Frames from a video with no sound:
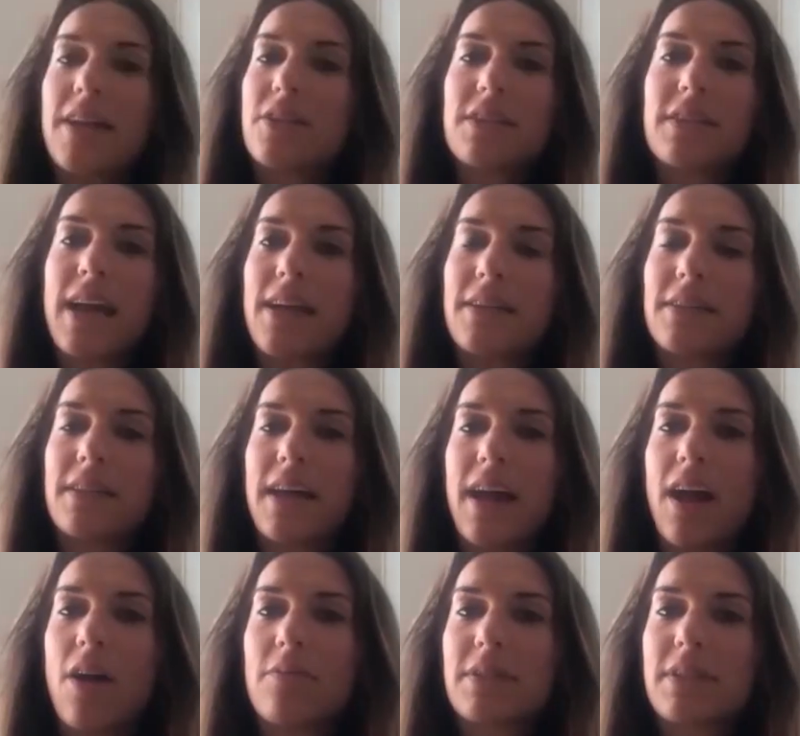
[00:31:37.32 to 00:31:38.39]
just to add to that,
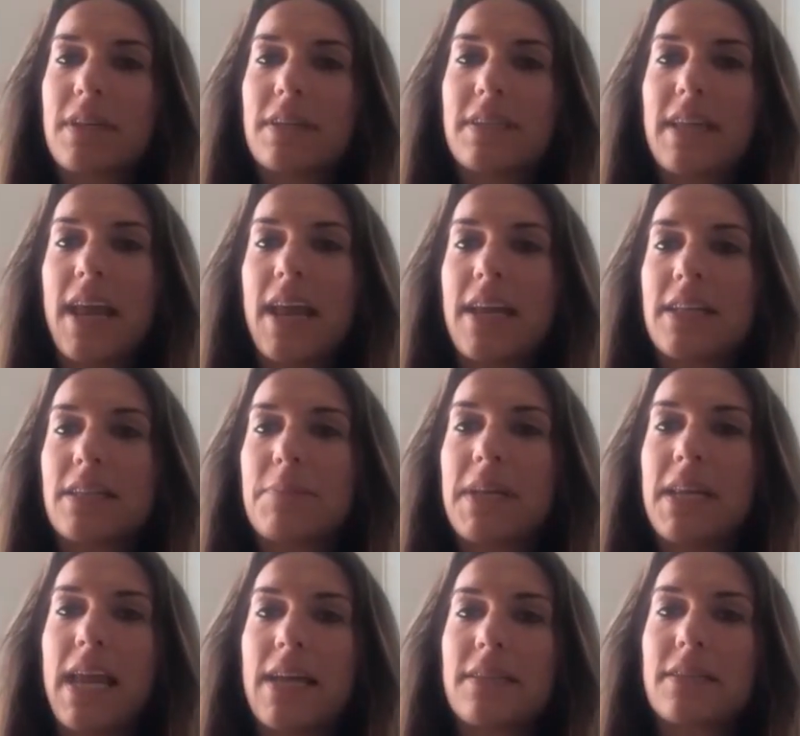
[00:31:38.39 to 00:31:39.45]
I was going to say it's been
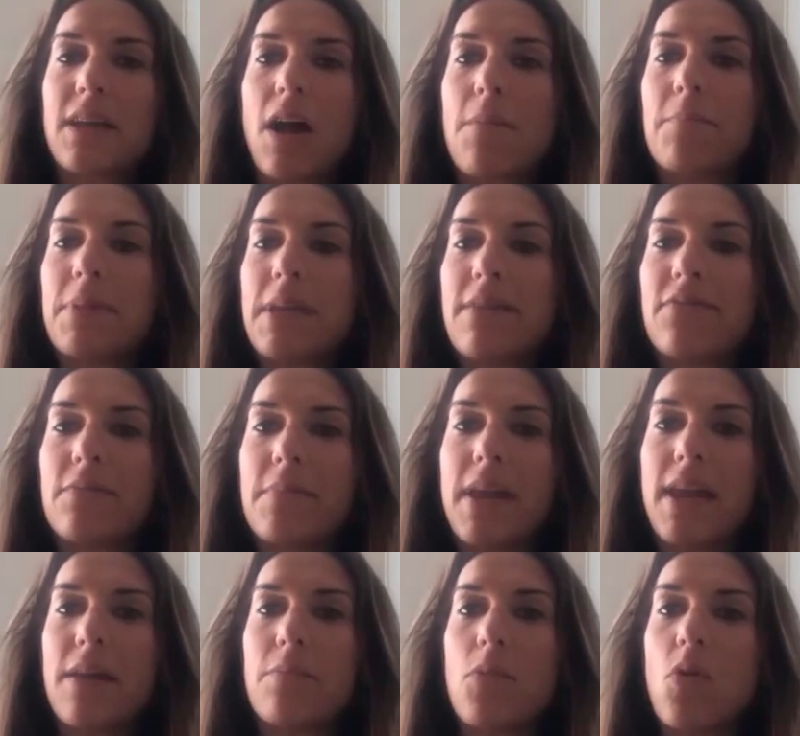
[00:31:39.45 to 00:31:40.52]
less company for
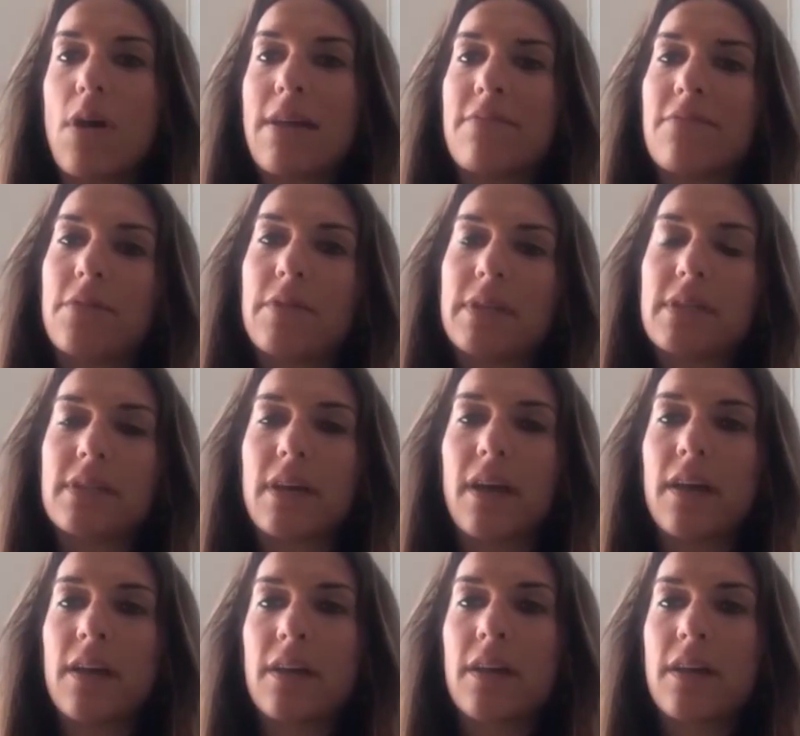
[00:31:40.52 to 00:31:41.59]
me, more influencer.